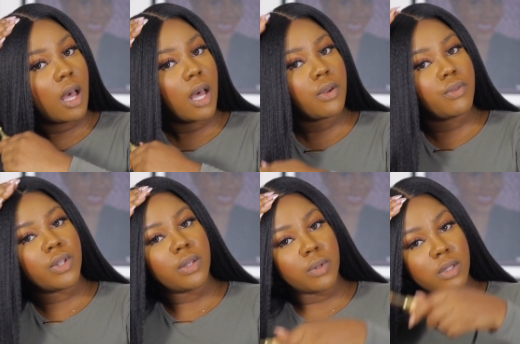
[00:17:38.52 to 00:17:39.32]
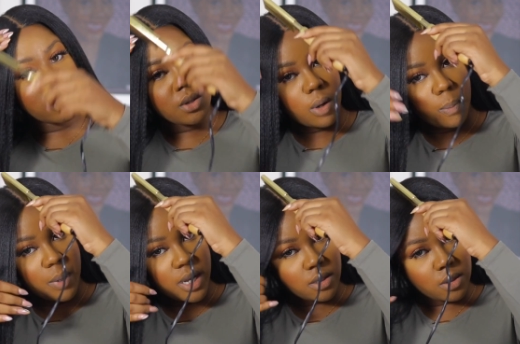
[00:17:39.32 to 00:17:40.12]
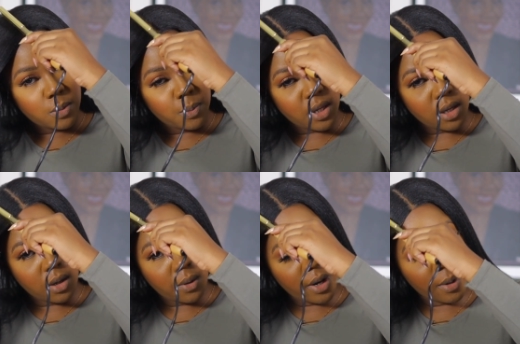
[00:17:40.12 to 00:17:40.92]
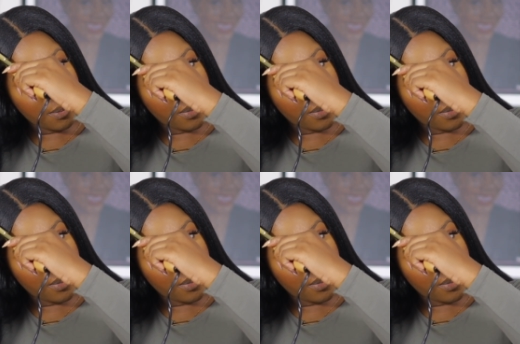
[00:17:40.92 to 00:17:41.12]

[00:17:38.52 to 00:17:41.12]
I don't really want this upper part to be quite